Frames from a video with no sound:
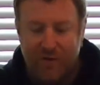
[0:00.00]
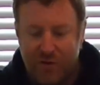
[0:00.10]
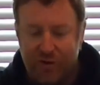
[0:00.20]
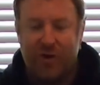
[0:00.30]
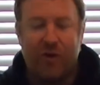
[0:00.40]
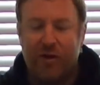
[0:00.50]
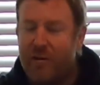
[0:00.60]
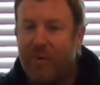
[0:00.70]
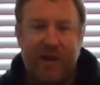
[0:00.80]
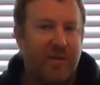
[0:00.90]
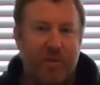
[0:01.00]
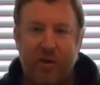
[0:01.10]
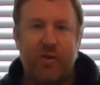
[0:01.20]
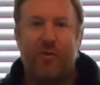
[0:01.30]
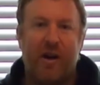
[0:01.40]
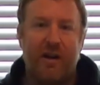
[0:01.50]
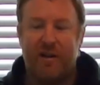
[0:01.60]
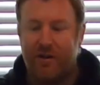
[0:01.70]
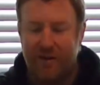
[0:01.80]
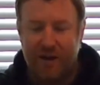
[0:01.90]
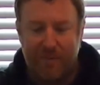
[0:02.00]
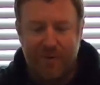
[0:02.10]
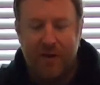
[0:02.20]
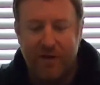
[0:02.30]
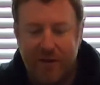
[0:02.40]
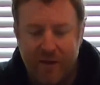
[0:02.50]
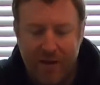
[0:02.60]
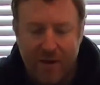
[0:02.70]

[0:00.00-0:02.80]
You can curl up. I had the pillow right here, and I'm telling you,